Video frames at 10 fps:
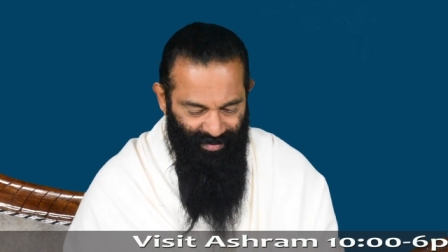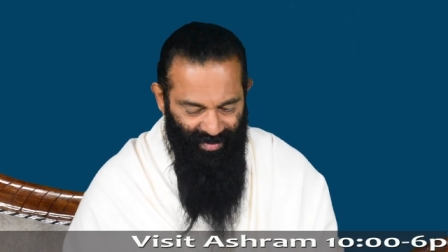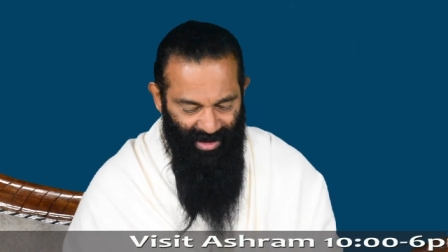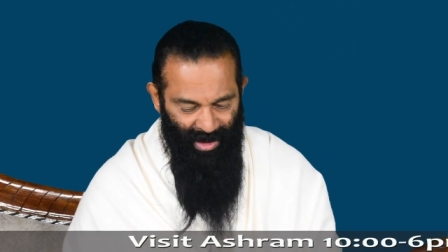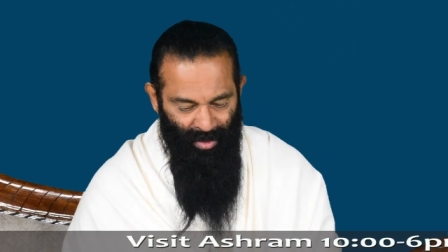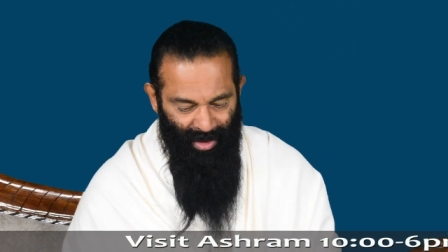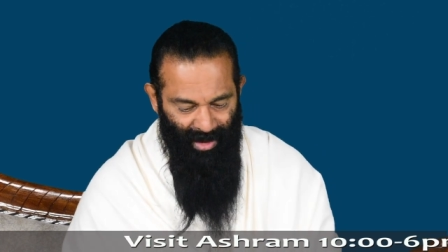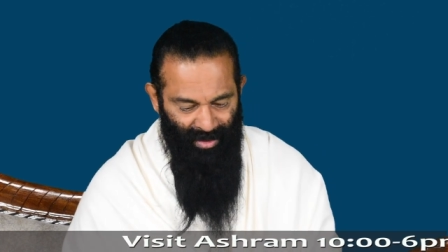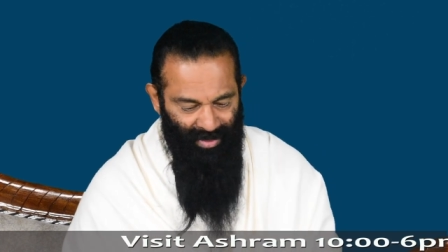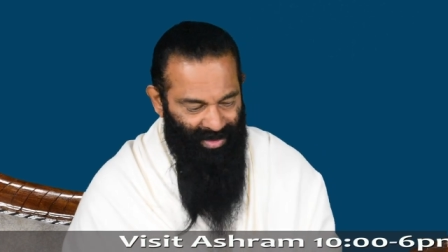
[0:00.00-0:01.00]
Vijay Gorai
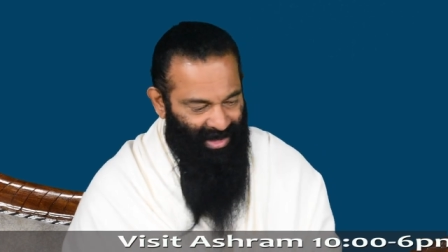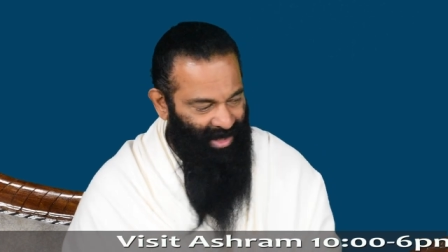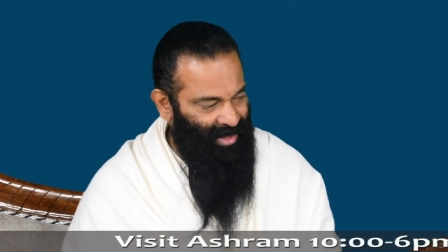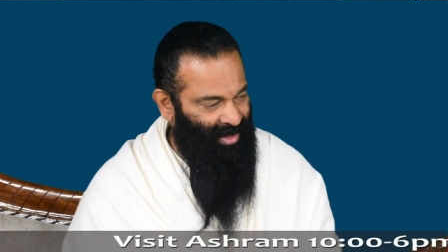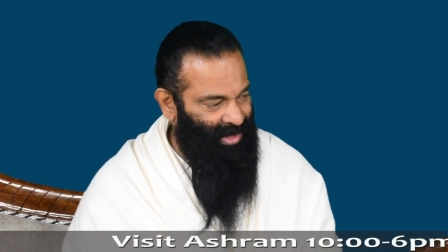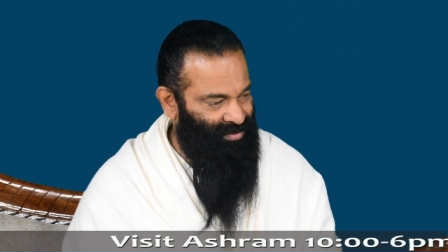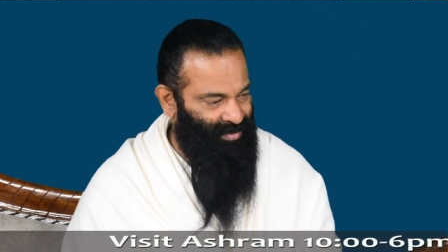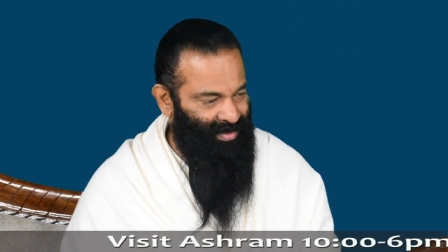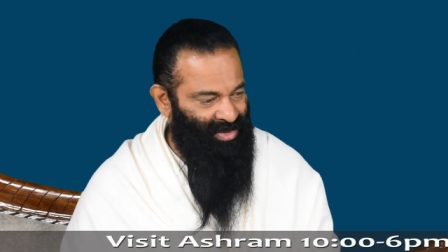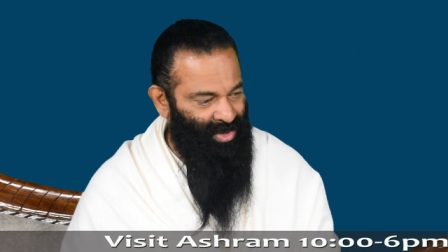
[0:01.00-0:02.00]
was taking class
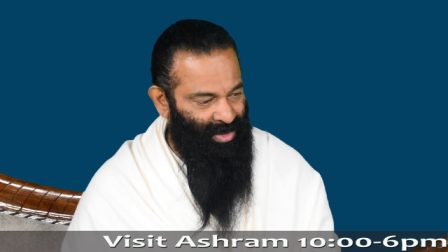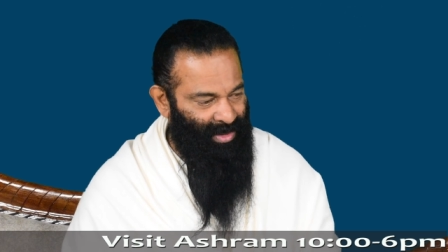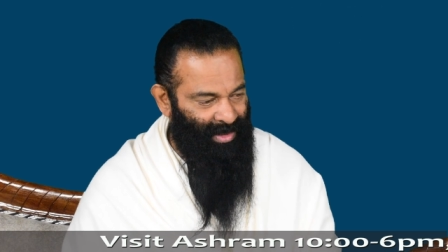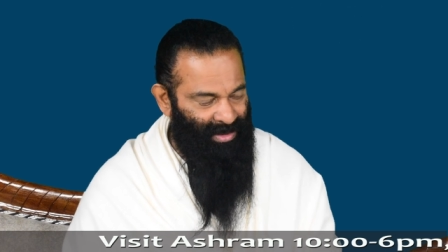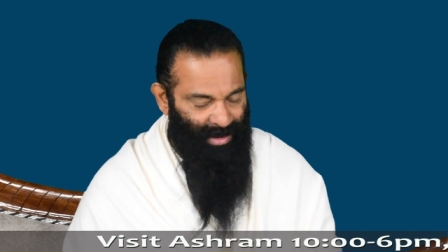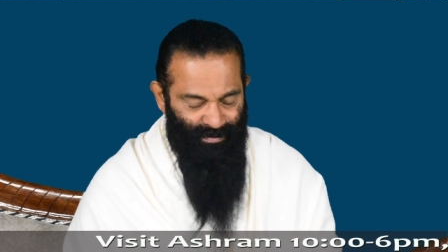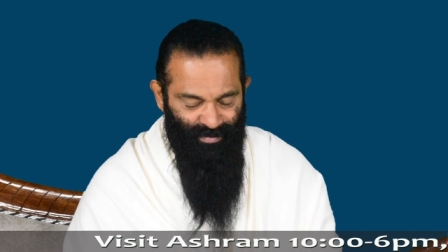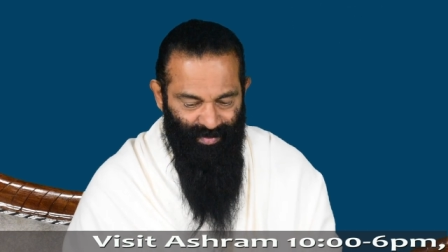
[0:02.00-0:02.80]
for my children and said,